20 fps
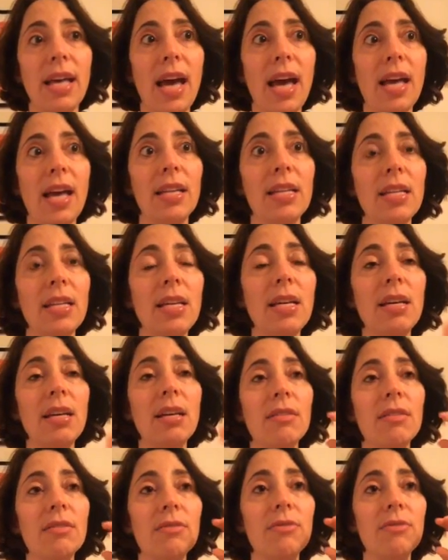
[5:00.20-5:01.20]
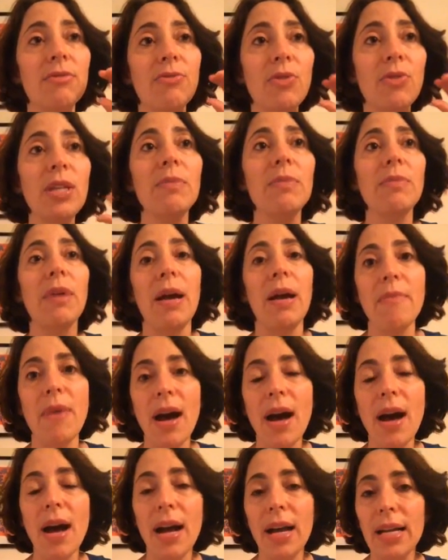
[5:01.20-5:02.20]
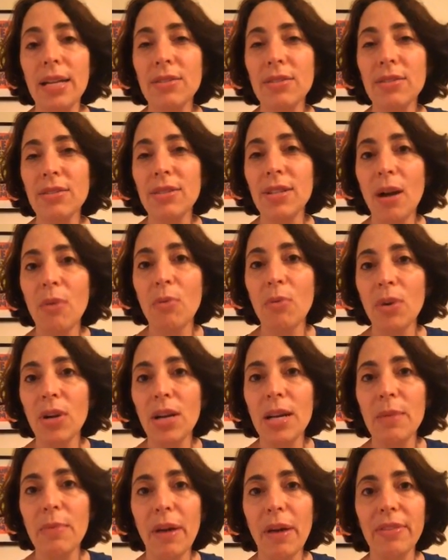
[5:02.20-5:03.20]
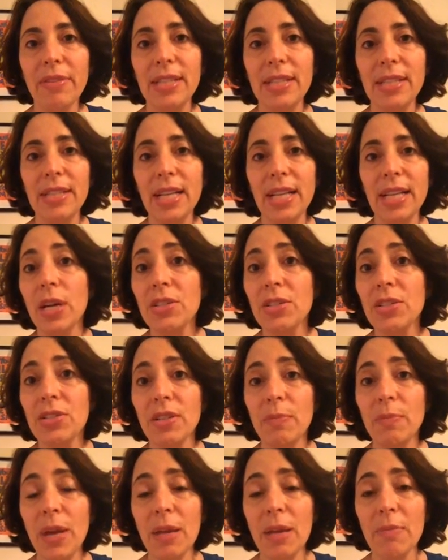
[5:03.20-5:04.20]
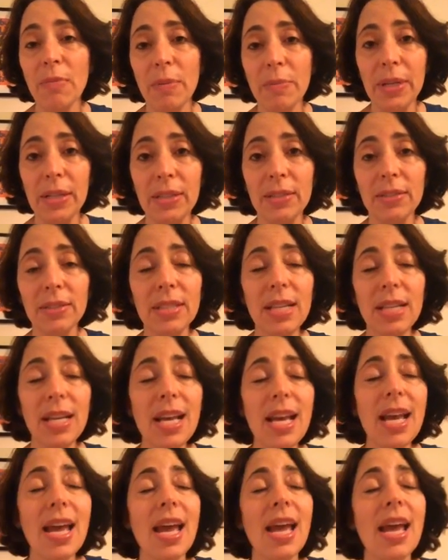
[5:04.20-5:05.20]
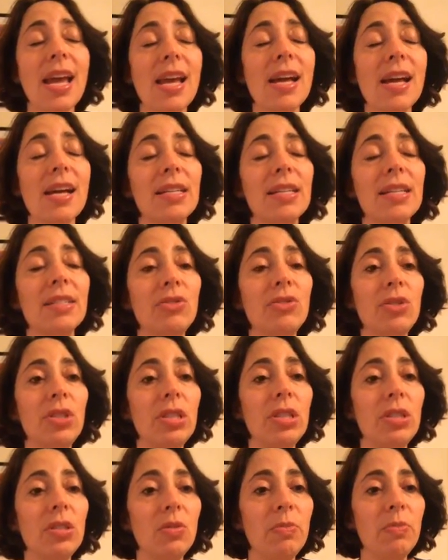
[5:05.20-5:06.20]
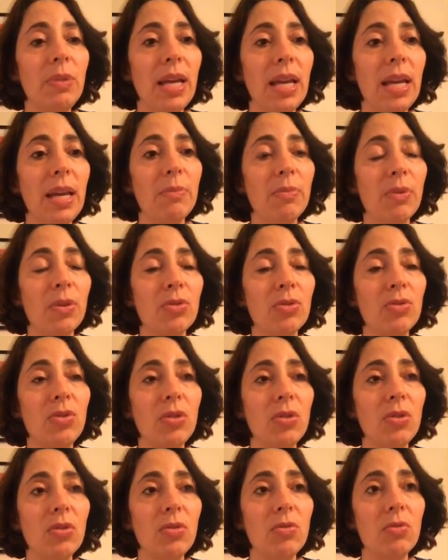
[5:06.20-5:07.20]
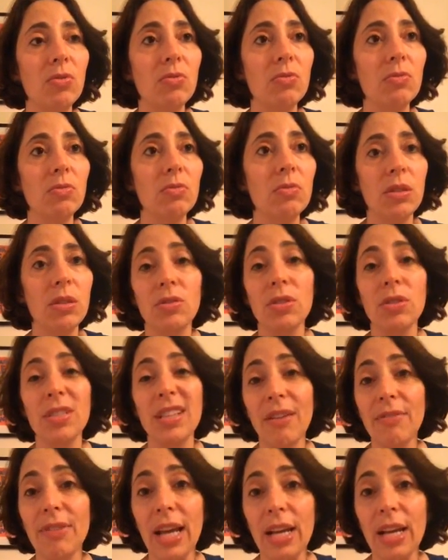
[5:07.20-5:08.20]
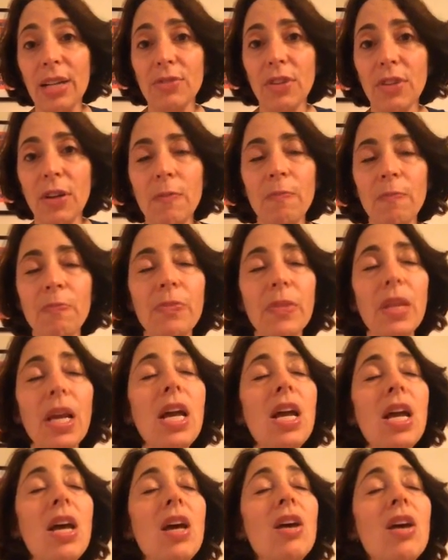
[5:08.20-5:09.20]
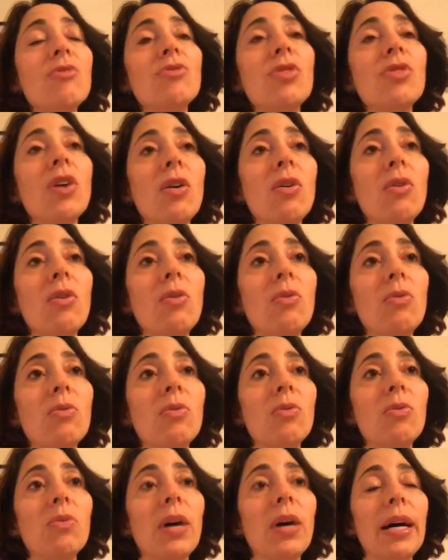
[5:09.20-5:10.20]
then free my mind to not worry about the desperation of paying my bills and to be able to, just have cash flow. So,